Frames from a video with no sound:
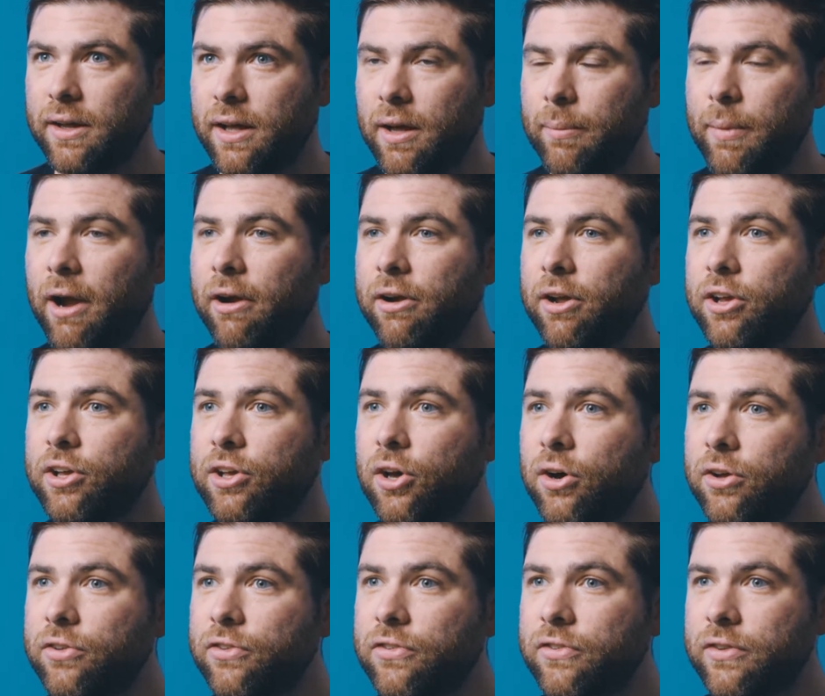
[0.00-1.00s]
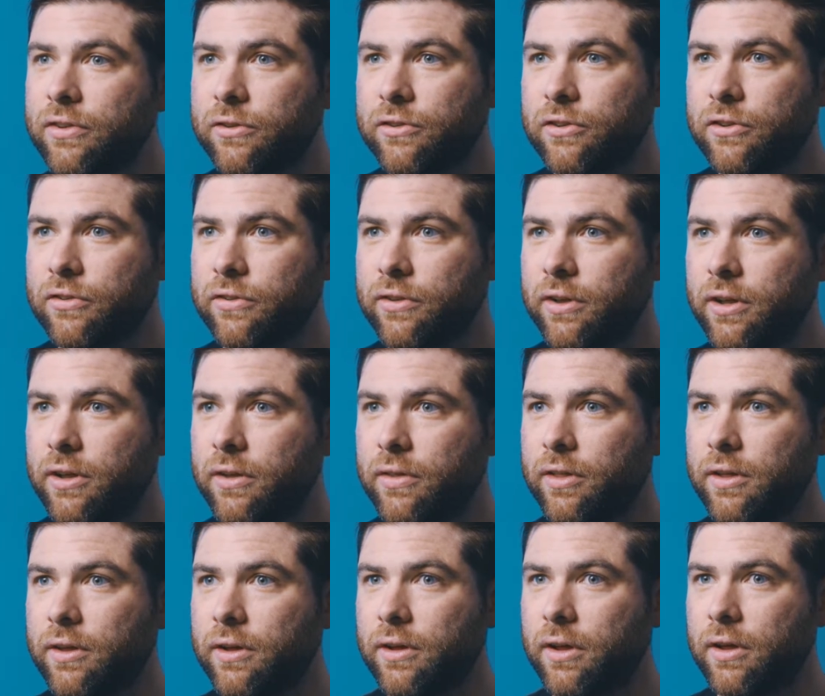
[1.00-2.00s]
American Gods, just
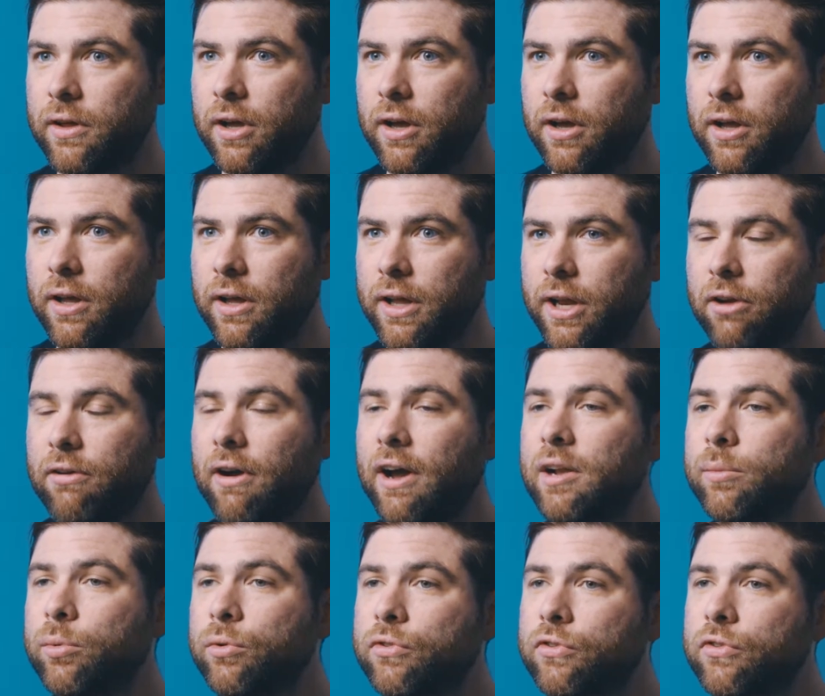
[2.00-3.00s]
the incredible